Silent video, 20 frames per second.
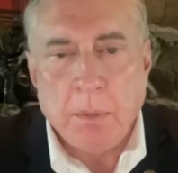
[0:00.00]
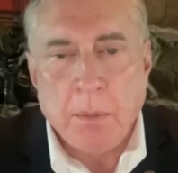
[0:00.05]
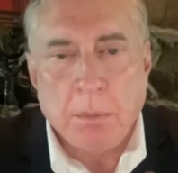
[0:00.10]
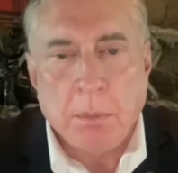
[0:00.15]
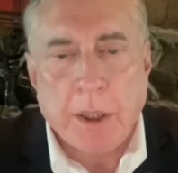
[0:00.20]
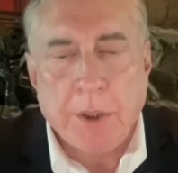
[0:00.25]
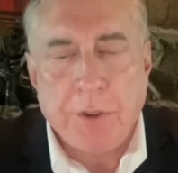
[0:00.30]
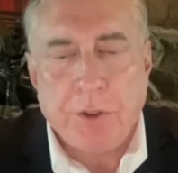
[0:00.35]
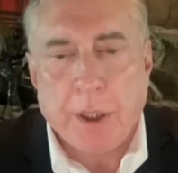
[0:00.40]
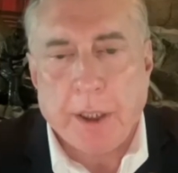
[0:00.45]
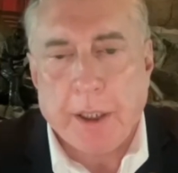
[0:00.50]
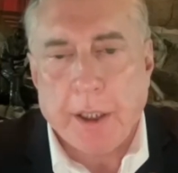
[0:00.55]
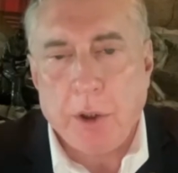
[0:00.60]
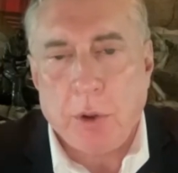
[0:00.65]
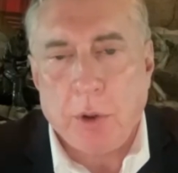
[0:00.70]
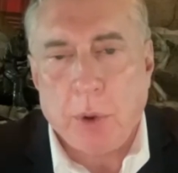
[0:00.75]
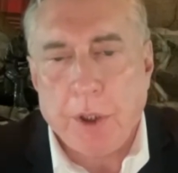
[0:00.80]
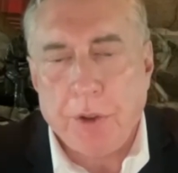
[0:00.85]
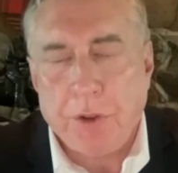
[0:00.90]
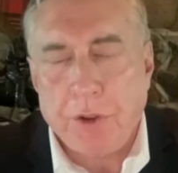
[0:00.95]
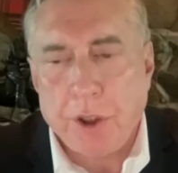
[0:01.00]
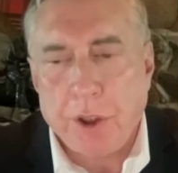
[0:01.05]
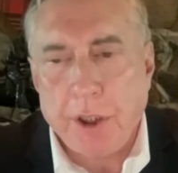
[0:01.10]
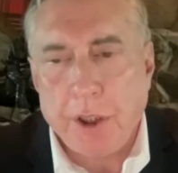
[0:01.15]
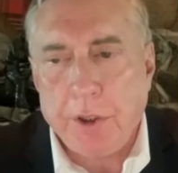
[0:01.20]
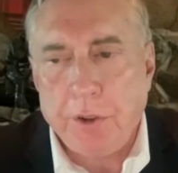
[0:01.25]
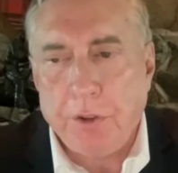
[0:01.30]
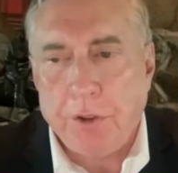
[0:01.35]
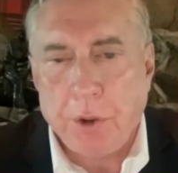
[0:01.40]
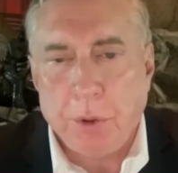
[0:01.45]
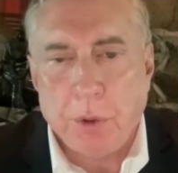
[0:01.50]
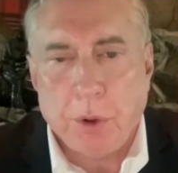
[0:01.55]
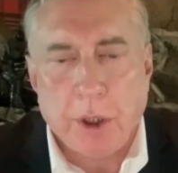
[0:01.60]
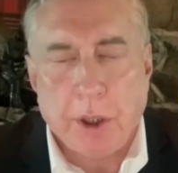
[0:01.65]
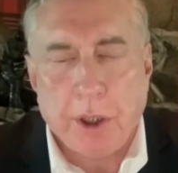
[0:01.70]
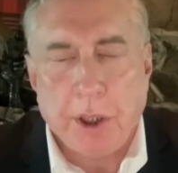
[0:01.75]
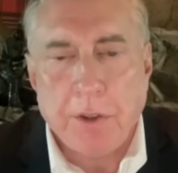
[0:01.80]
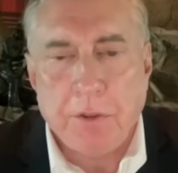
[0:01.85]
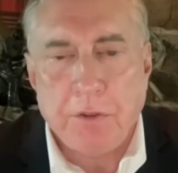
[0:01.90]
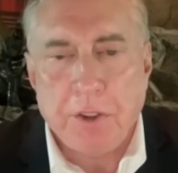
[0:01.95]
My second question is, you are
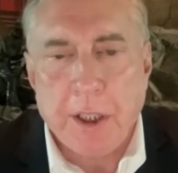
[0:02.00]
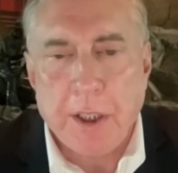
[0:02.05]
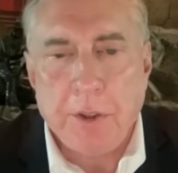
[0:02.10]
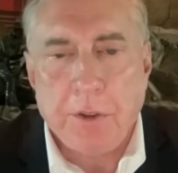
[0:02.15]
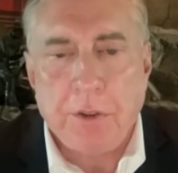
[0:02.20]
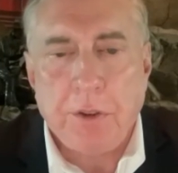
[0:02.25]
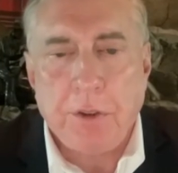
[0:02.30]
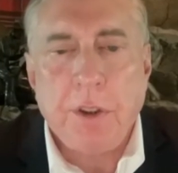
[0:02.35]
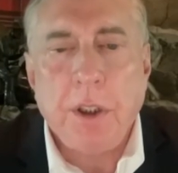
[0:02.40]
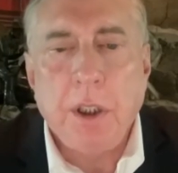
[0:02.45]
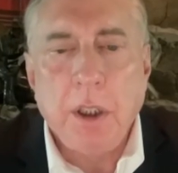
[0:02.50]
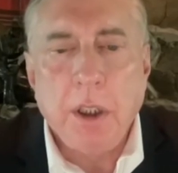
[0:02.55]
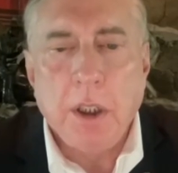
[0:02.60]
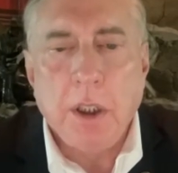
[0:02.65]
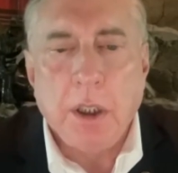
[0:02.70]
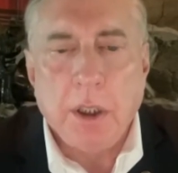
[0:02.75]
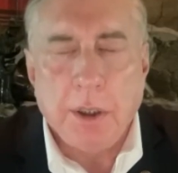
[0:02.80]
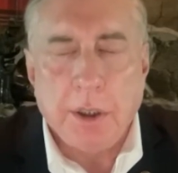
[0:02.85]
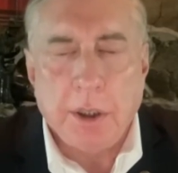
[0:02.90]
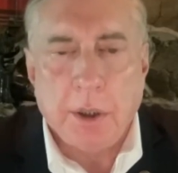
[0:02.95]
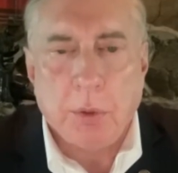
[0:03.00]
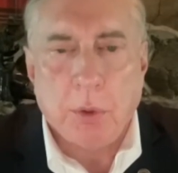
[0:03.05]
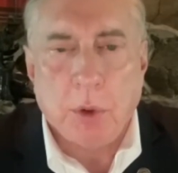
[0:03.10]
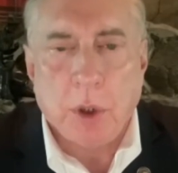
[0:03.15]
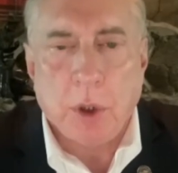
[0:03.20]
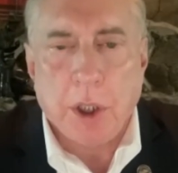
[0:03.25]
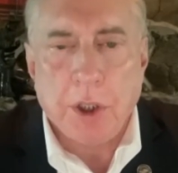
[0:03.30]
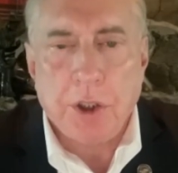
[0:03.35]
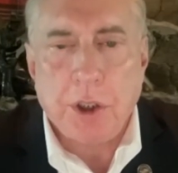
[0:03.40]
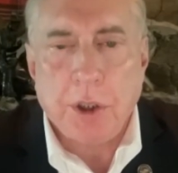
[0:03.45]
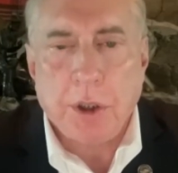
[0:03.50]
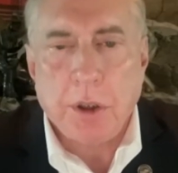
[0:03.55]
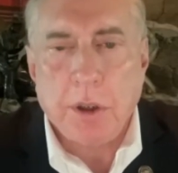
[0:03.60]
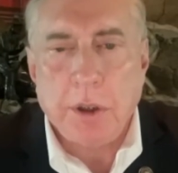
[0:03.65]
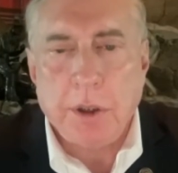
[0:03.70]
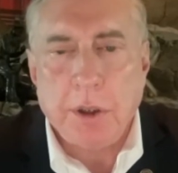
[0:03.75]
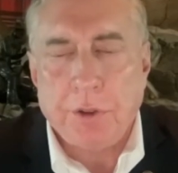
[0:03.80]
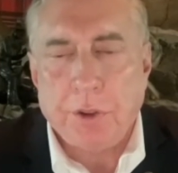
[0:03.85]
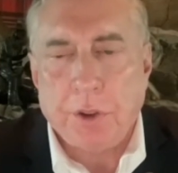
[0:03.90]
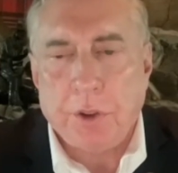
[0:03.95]
convinced that Russia
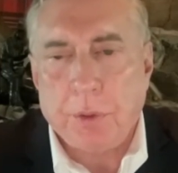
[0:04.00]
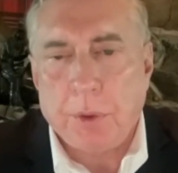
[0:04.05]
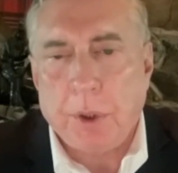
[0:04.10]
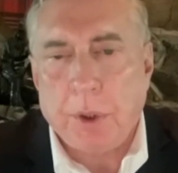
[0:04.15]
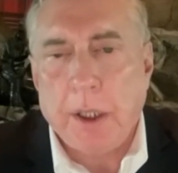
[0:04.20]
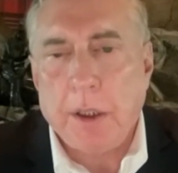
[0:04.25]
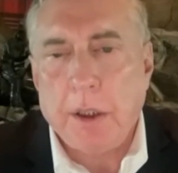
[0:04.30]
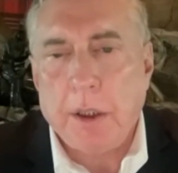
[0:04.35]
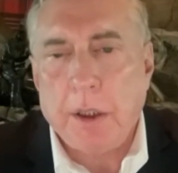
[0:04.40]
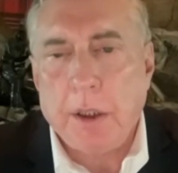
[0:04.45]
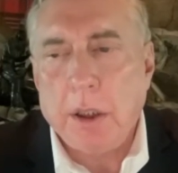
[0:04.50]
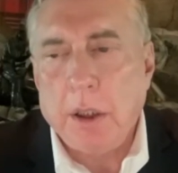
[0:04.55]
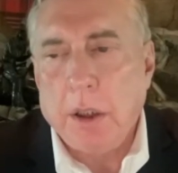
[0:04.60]
is a threat.